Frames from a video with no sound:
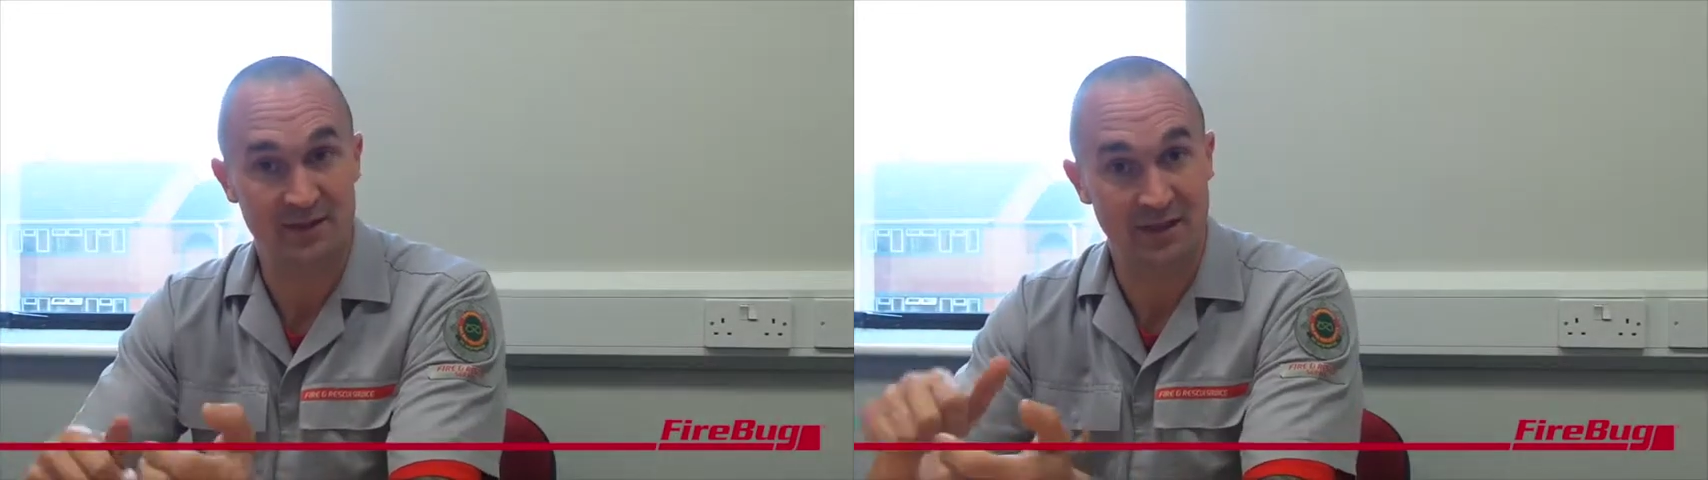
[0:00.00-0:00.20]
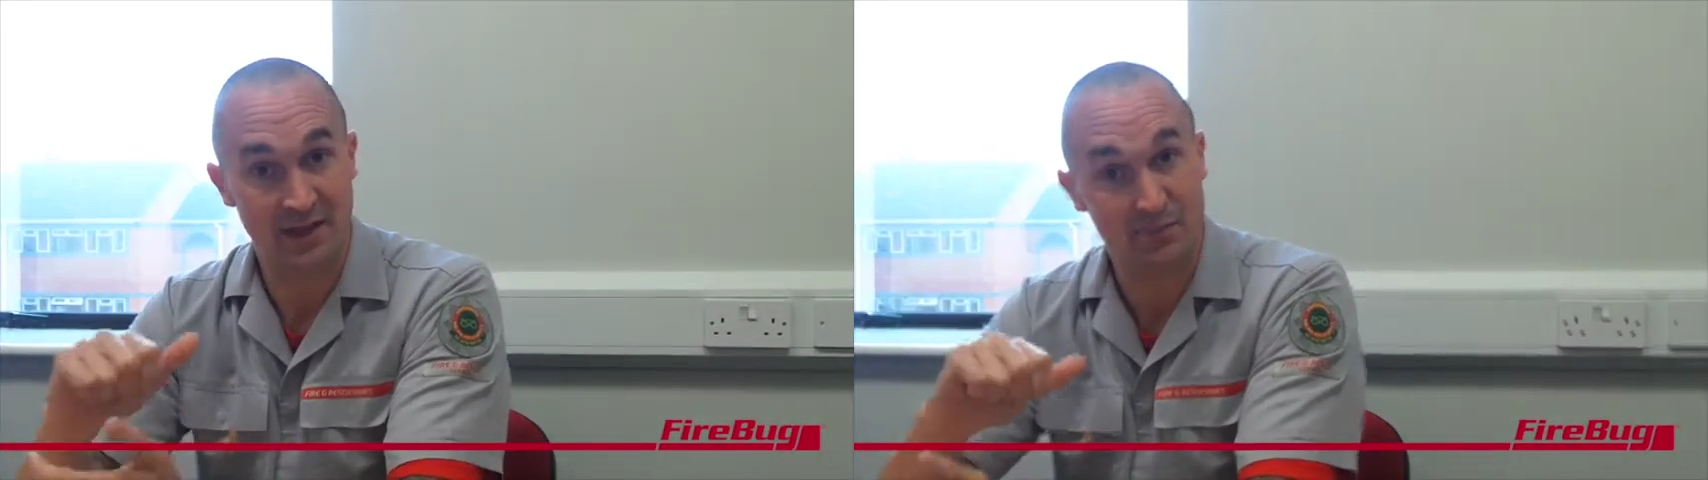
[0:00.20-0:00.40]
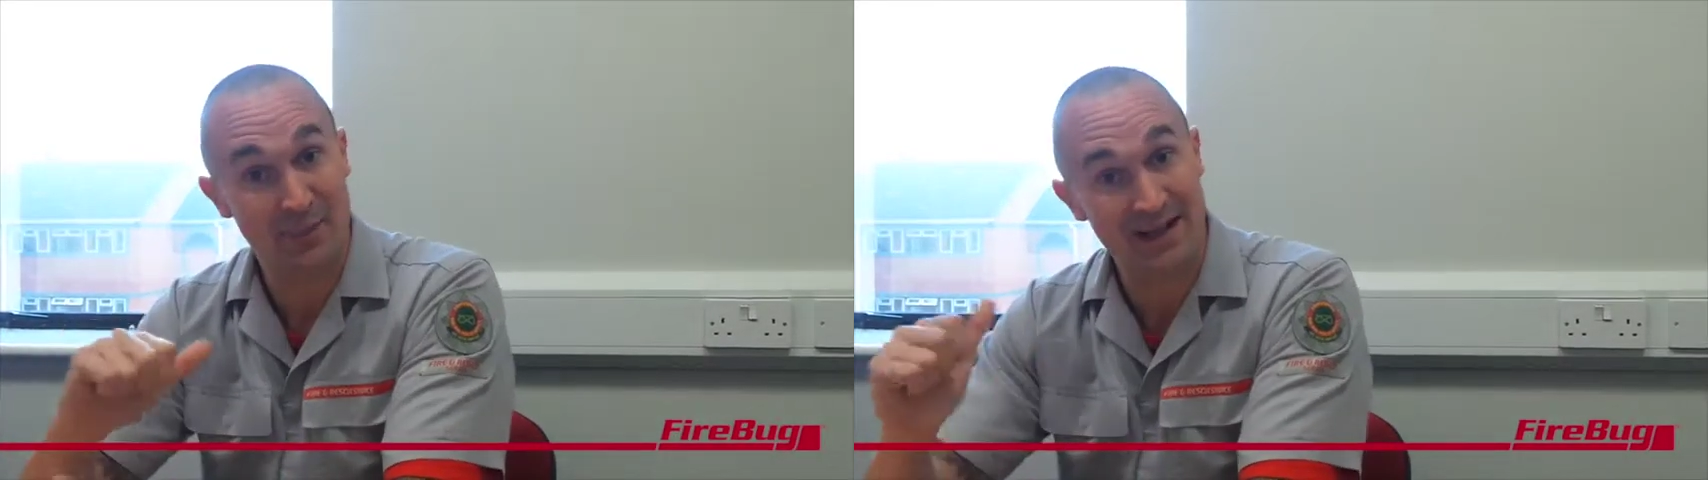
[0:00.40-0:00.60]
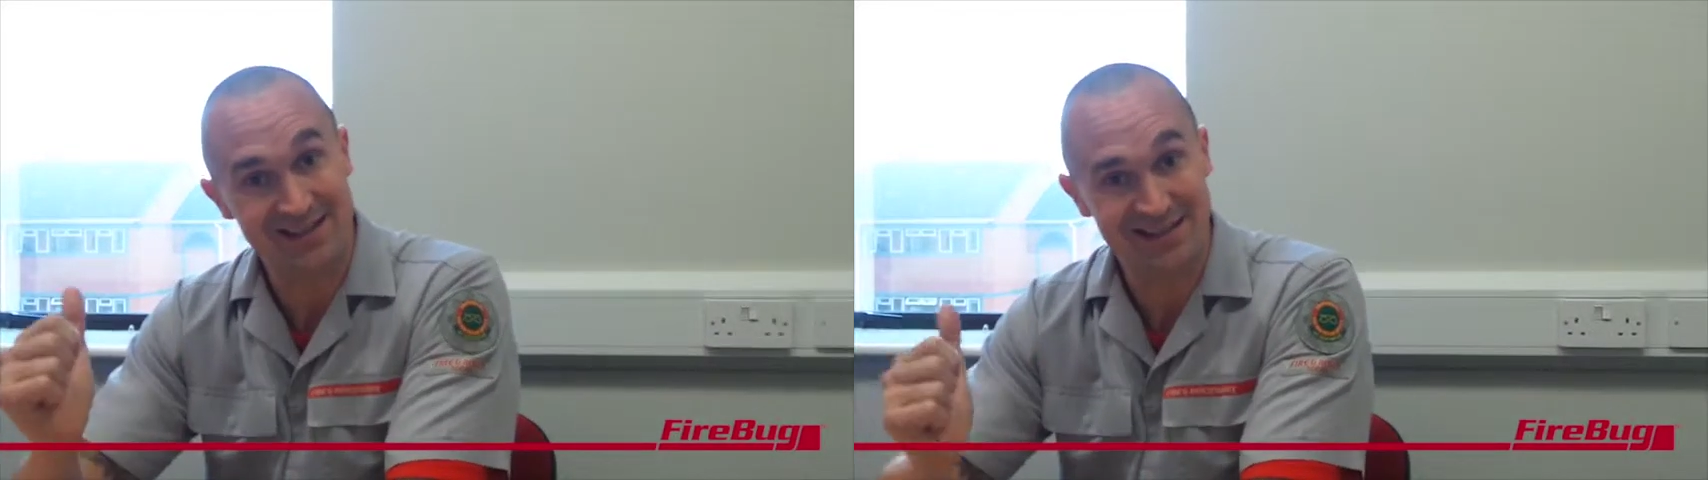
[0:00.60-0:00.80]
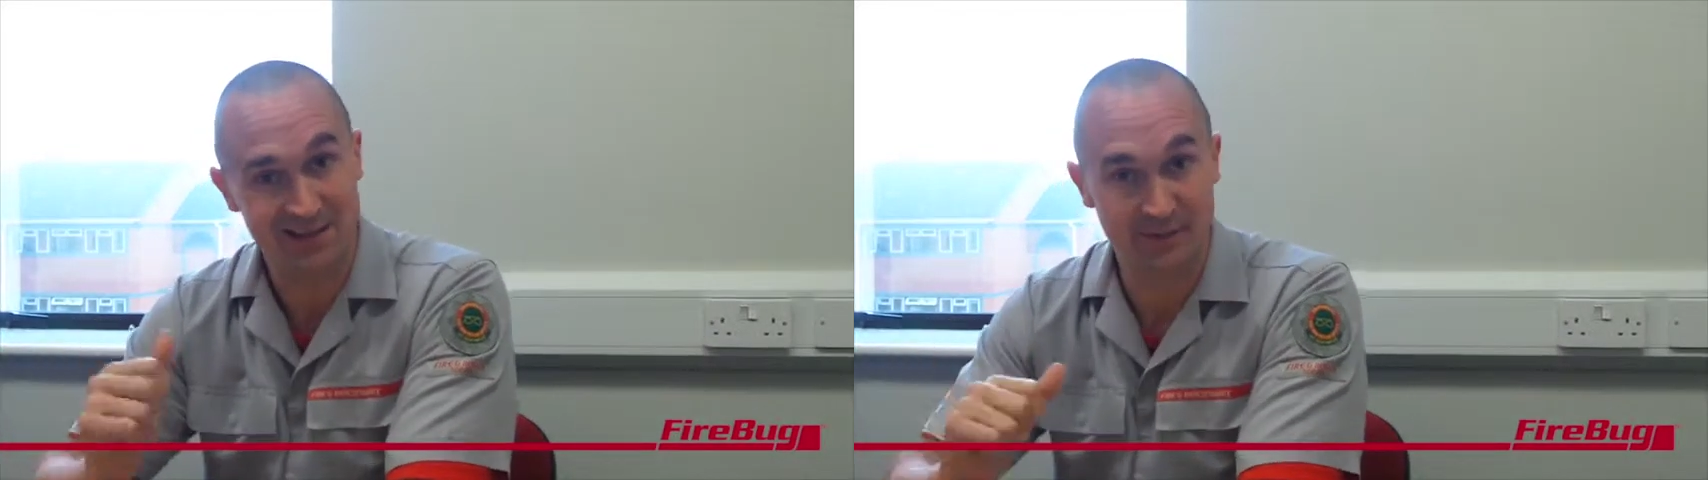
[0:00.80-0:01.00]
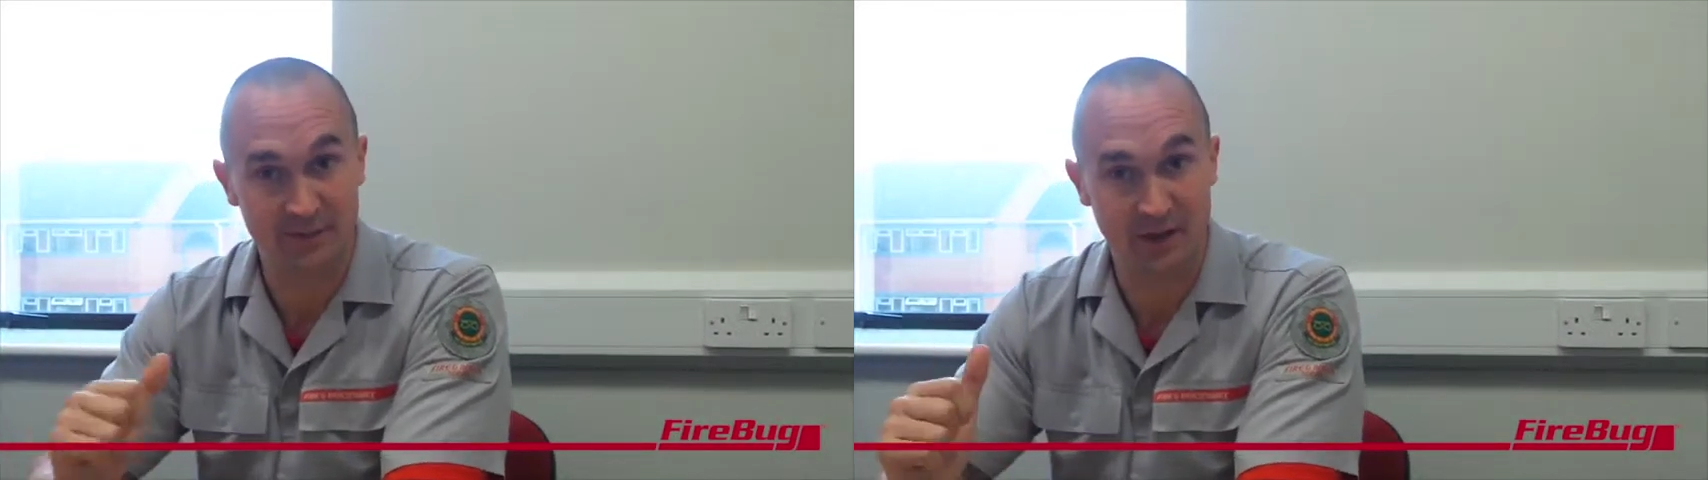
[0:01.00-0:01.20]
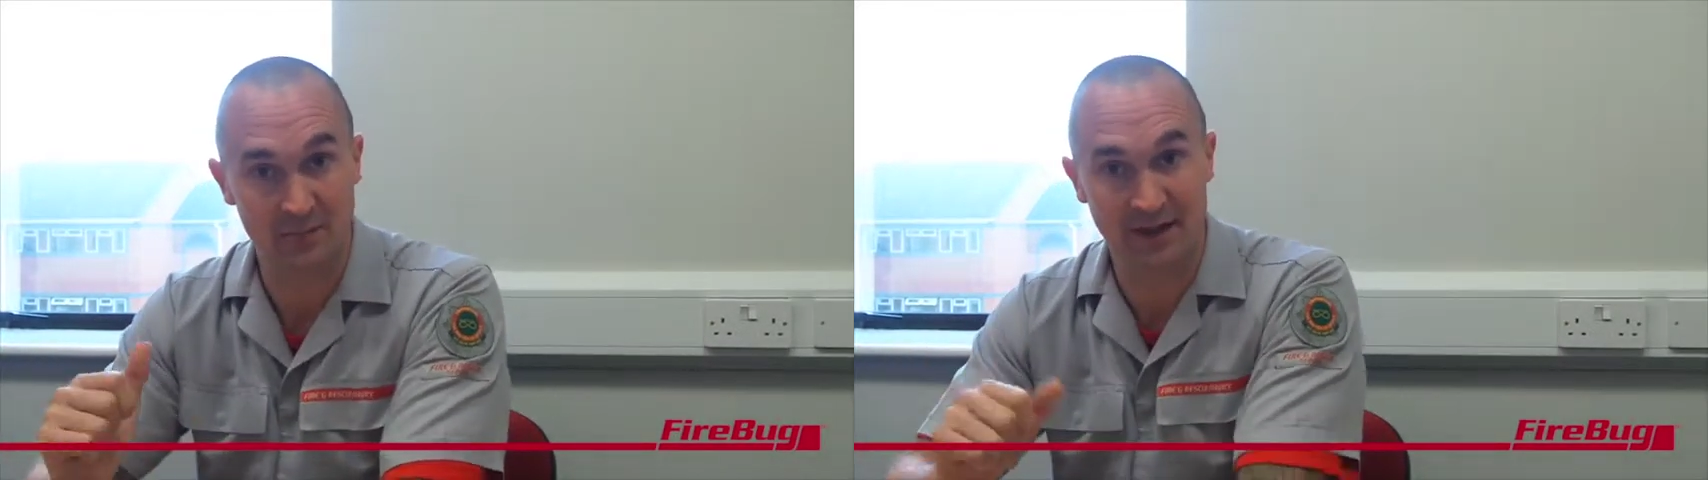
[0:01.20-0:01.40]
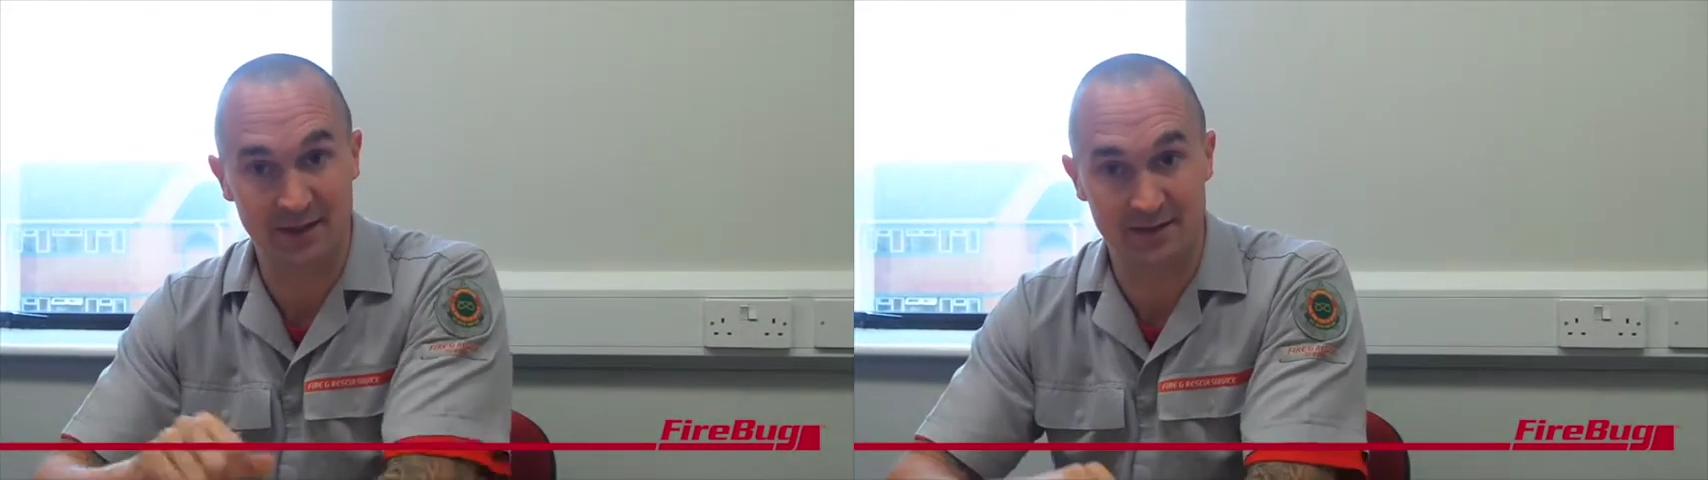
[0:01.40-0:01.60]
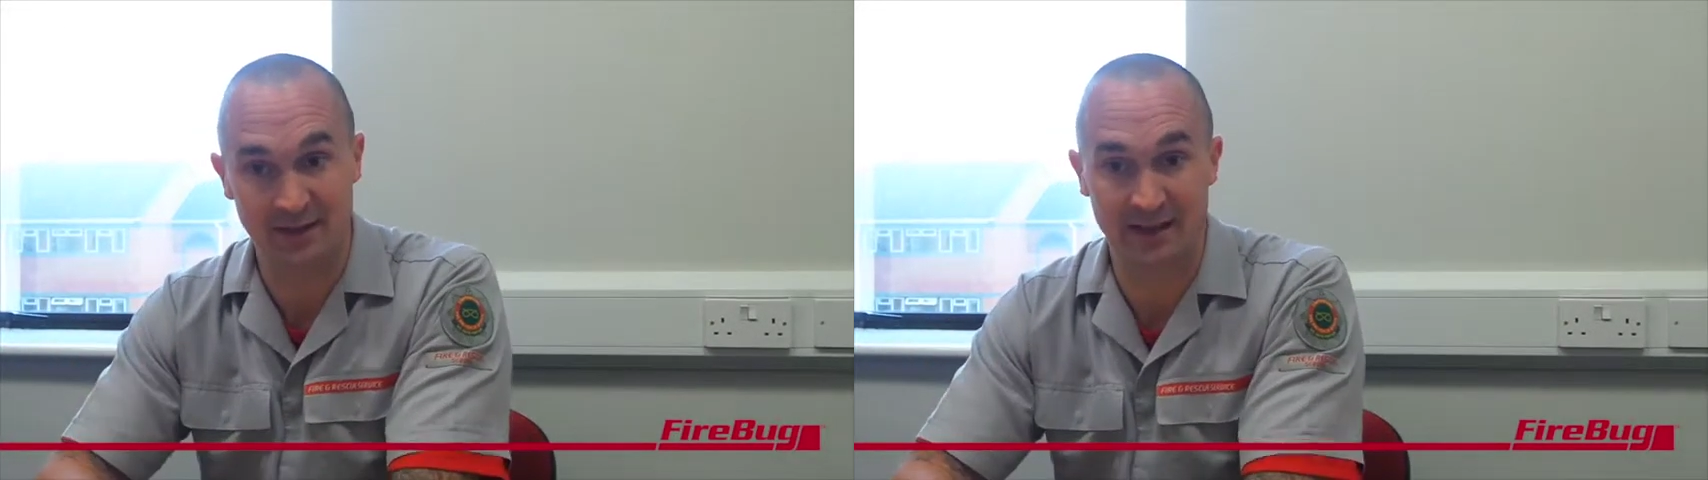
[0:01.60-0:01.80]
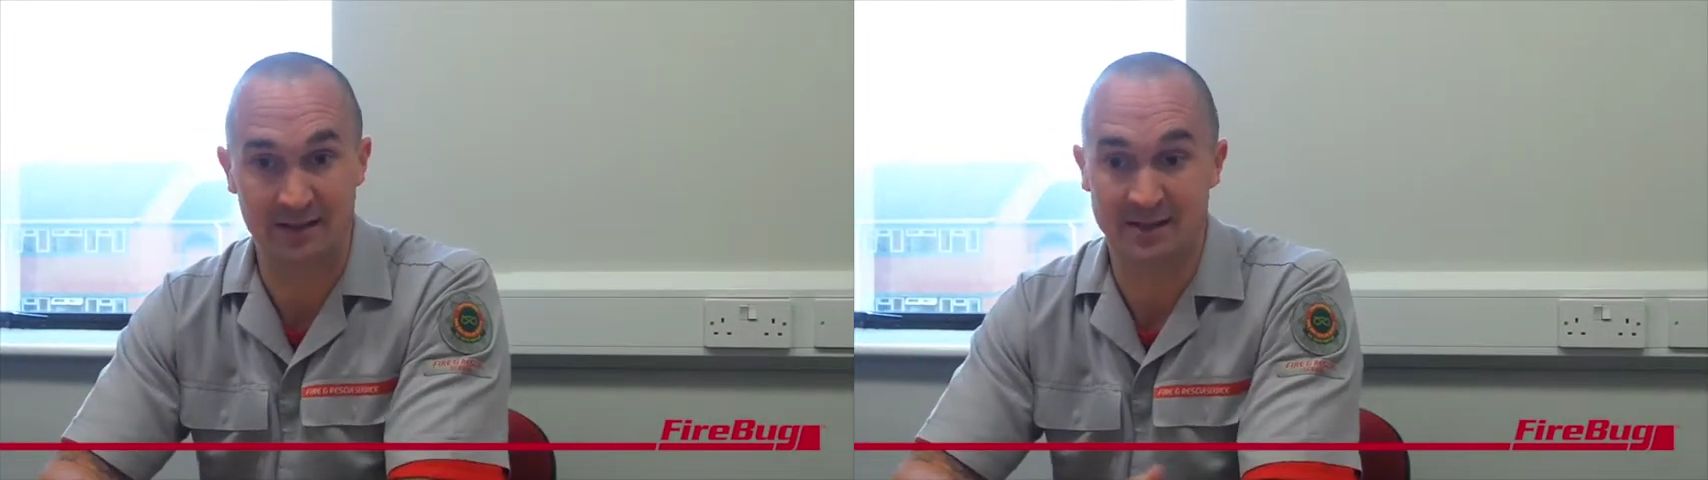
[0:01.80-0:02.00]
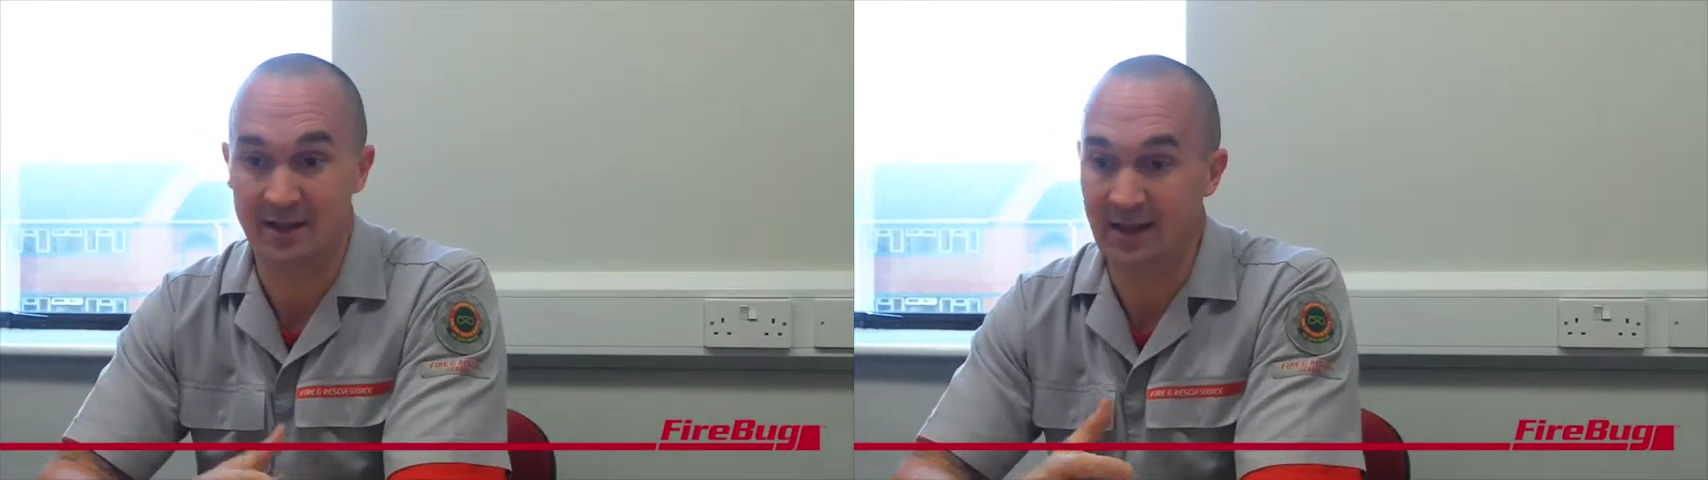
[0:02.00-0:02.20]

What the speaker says: and then painting the fire back at the end.